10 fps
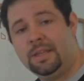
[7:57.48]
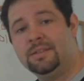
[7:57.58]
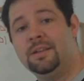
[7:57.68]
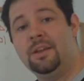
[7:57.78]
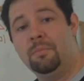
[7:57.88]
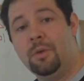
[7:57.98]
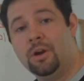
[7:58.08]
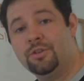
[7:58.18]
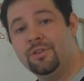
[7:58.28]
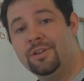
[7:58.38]
this until
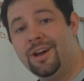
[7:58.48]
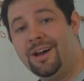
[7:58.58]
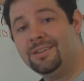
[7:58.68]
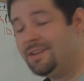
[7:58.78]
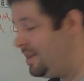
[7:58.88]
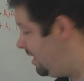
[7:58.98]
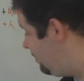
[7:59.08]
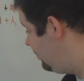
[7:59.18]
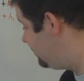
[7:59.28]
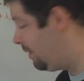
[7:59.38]
marginal cost
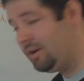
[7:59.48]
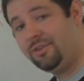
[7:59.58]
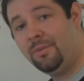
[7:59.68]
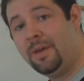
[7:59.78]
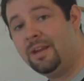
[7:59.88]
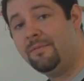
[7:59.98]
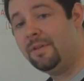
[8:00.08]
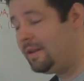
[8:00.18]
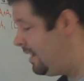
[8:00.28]
equals marginal benefit.